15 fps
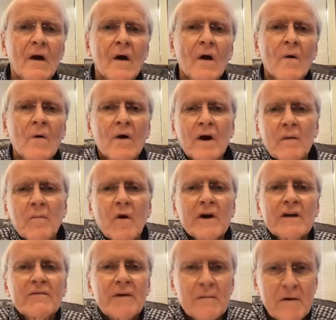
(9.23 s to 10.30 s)
Well, good
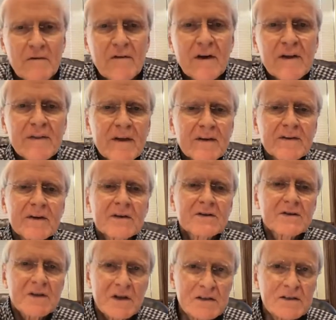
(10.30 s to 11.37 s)
morning from A Faith That Does
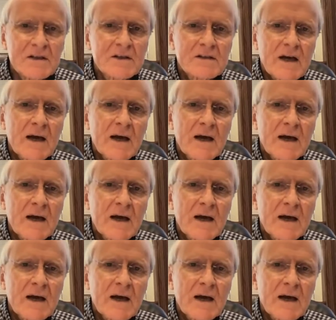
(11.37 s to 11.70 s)
Justice.